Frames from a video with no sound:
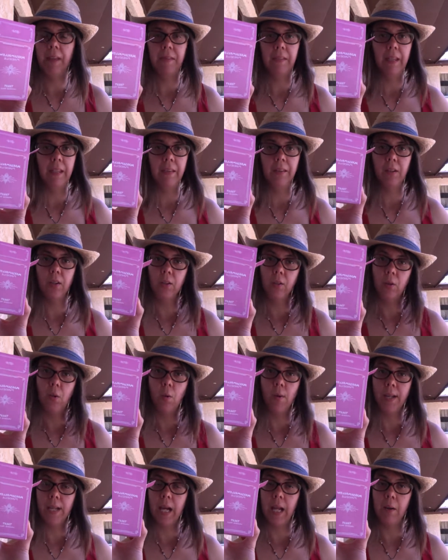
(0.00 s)
think they're
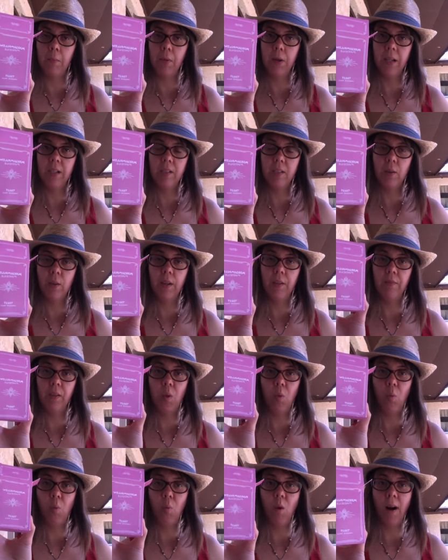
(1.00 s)
going out of print, so if
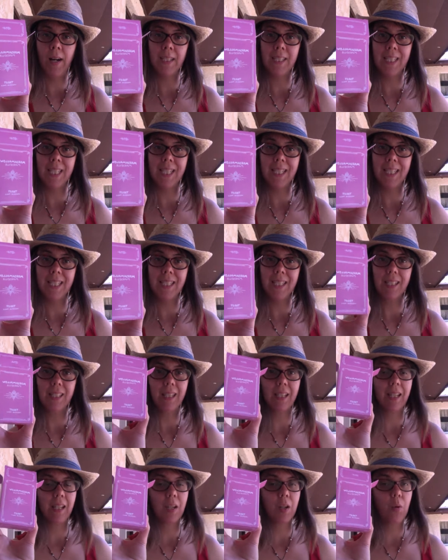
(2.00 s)
you want it,
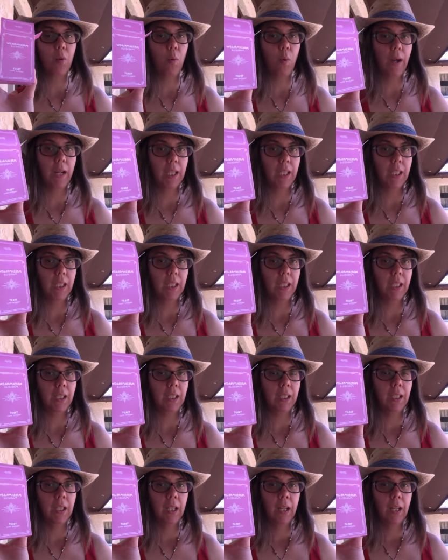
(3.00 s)
get it quickly.